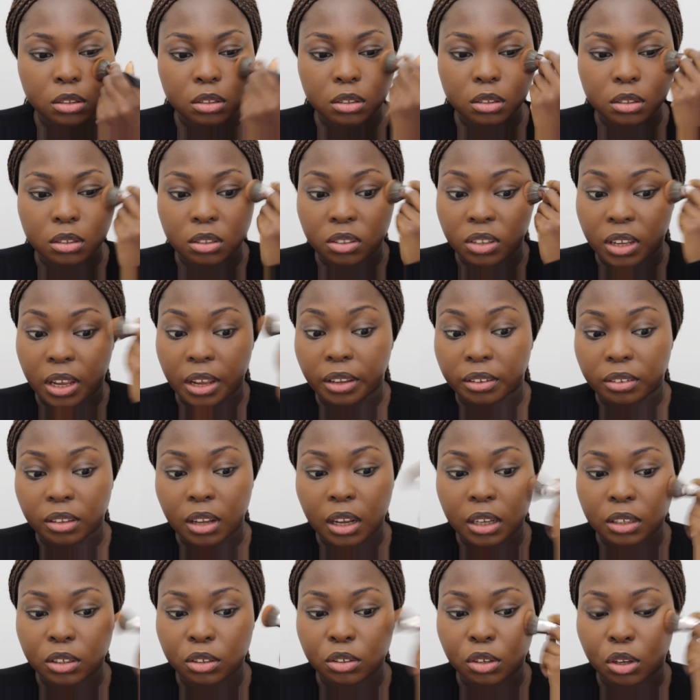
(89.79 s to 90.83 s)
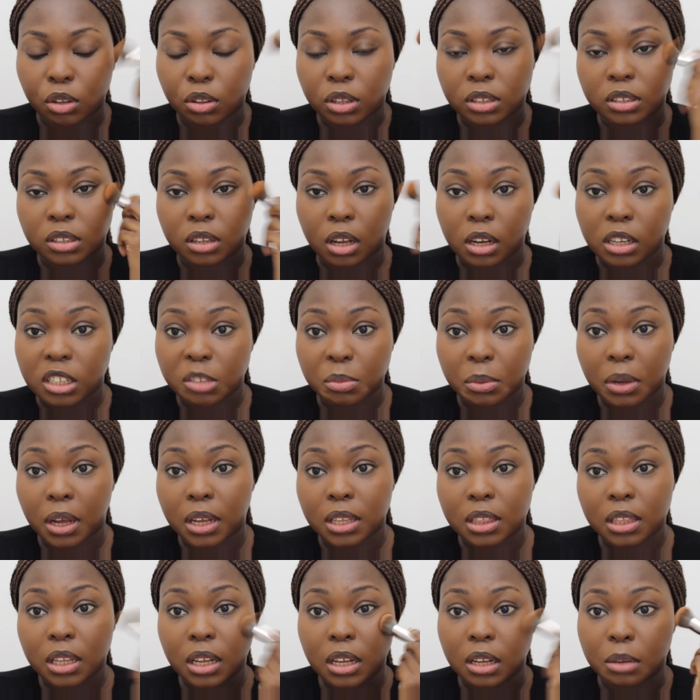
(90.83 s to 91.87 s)
So yeah, I don't know the science
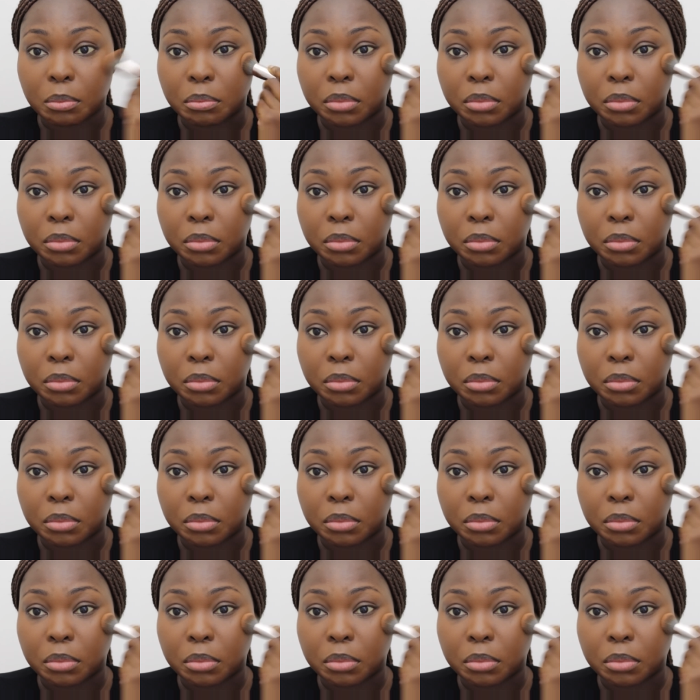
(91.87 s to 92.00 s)
behind that,